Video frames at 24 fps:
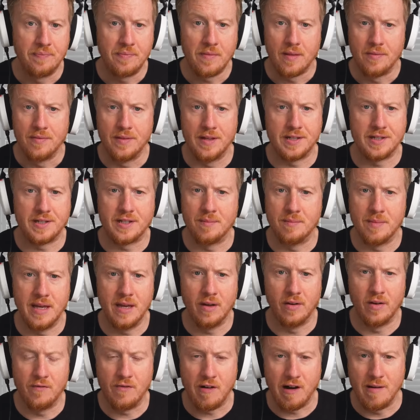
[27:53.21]
this, to me,
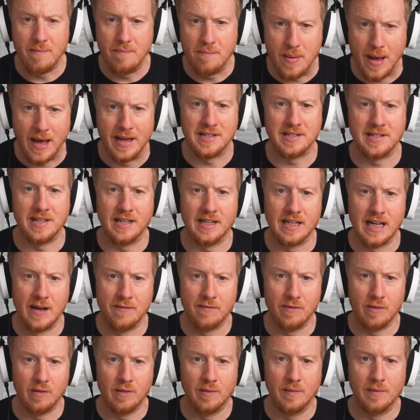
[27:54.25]
on a very basic
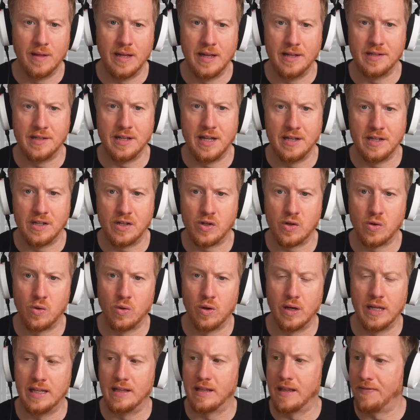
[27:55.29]
level, is
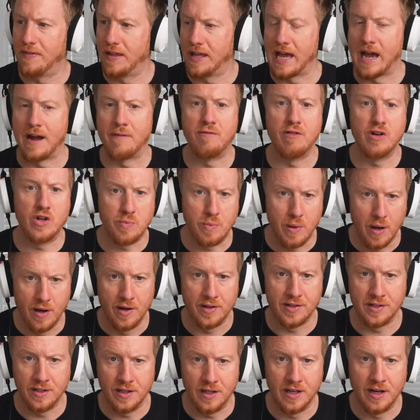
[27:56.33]
surely that the average
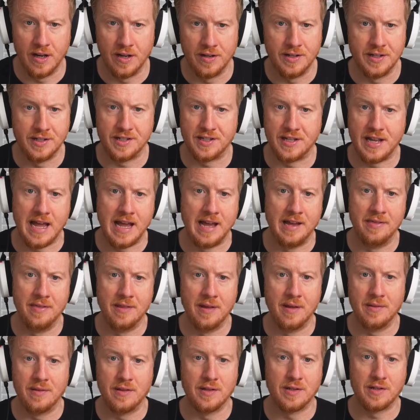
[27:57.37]
person can understand
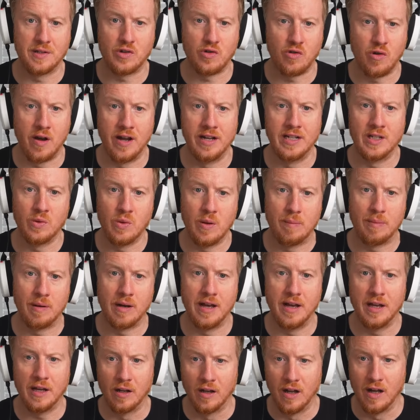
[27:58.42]
that just trying to apply
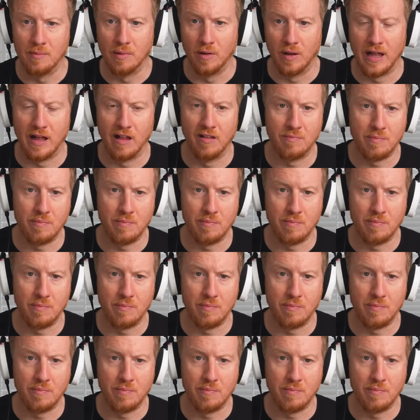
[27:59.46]
a global health